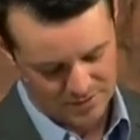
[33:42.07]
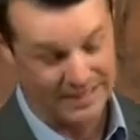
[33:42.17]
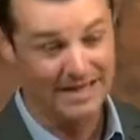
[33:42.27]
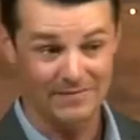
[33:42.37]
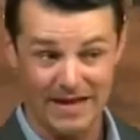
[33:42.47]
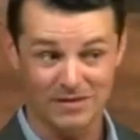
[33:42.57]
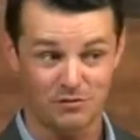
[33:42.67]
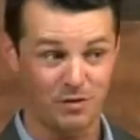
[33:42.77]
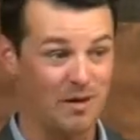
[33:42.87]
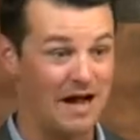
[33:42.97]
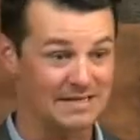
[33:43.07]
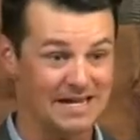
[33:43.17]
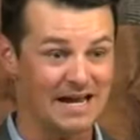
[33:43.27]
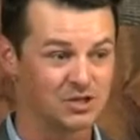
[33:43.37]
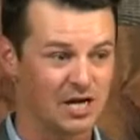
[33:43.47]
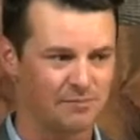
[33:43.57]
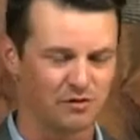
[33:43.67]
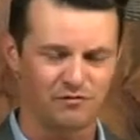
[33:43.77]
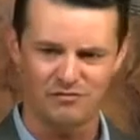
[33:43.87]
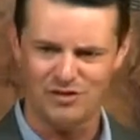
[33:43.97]
Again, that's from Isaiah
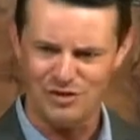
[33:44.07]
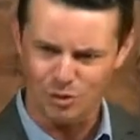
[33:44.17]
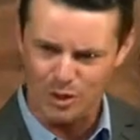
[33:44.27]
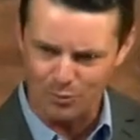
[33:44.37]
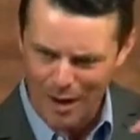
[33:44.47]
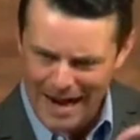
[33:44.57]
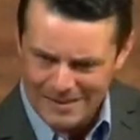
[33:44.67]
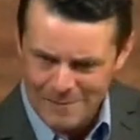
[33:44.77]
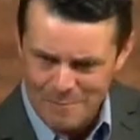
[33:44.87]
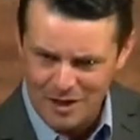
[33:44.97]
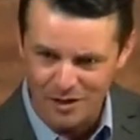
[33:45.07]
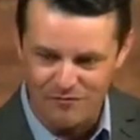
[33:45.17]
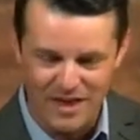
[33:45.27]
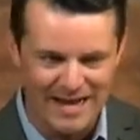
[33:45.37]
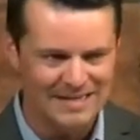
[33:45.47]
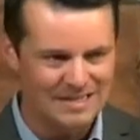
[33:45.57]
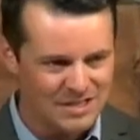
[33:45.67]
chapter 53, right in the middle of that